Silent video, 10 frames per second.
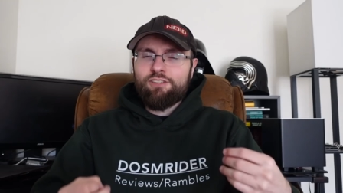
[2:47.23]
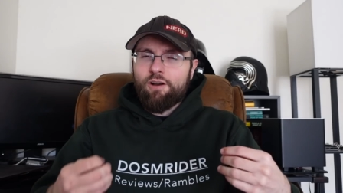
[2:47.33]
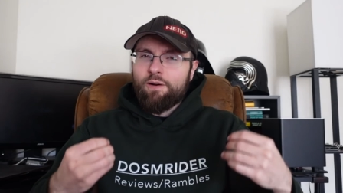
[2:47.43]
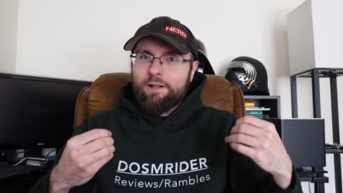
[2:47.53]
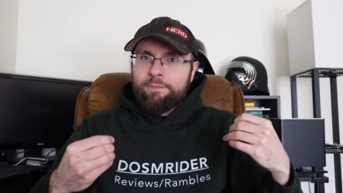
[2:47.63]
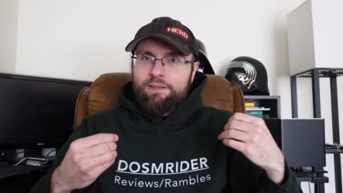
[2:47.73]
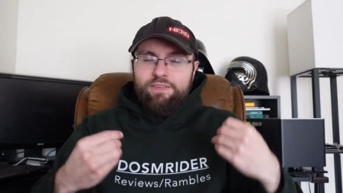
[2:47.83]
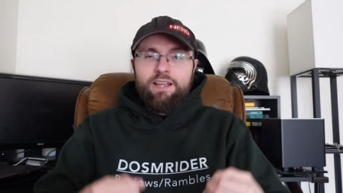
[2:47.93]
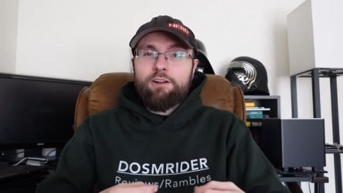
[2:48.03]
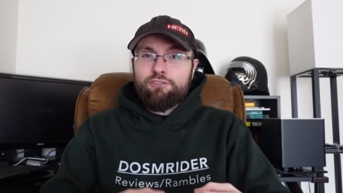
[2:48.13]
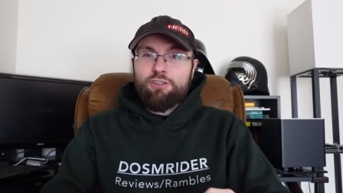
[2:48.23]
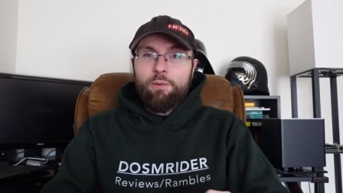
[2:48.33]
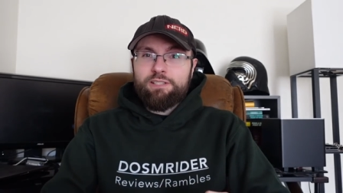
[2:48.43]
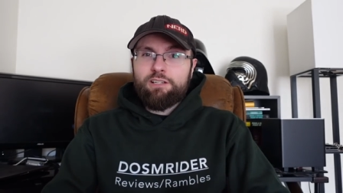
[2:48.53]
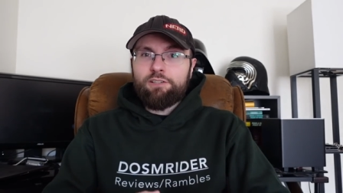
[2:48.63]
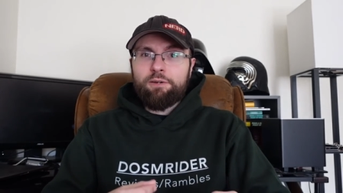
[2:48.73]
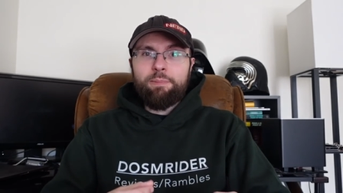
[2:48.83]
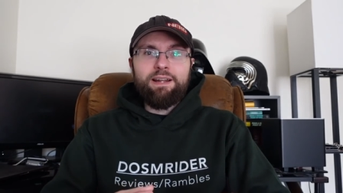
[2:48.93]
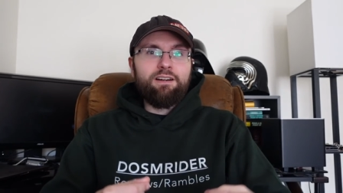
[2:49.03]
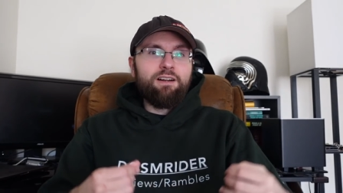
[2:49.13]
So Figuarts is always going to look
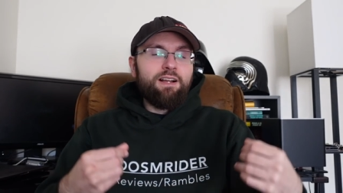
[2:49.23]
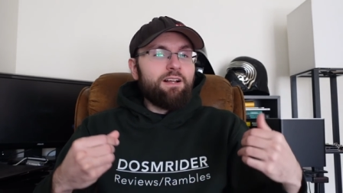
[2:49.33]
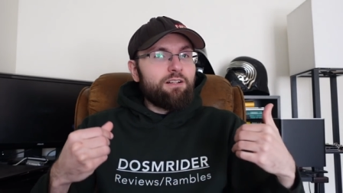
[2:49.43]
better.